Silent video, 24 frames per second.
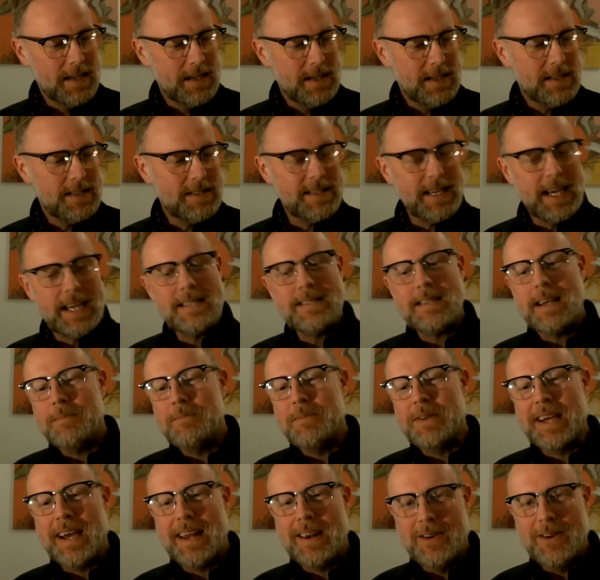say
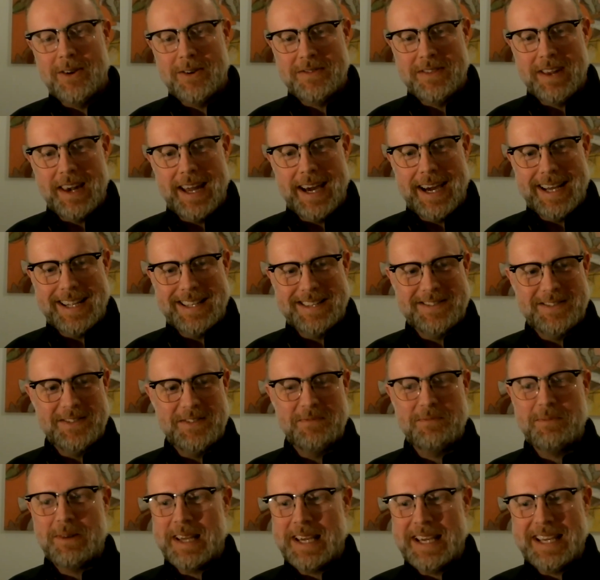something along the lines of,
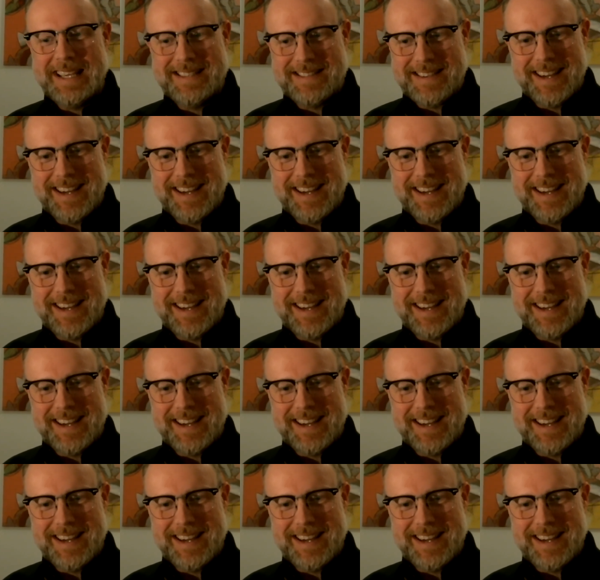please,